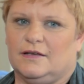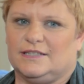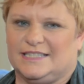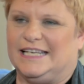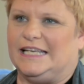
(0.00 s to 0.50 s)

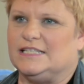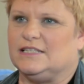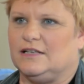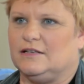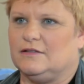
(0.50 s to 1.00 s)

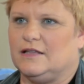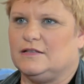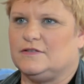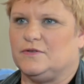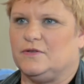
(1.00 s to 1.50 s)
sneezing and
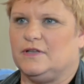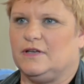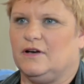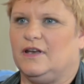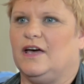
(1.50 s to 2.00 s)
that sort of
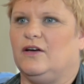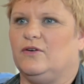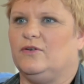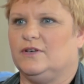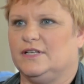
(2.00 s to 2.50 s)
thing, I
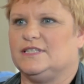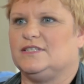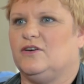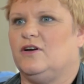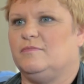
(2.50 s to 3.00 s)
know it's
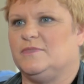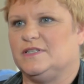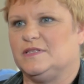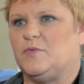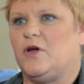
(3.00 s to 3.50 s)
time
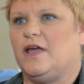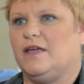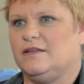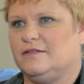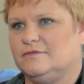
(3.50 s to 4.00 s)
to
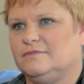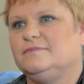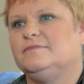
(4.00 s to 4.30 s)
spray, and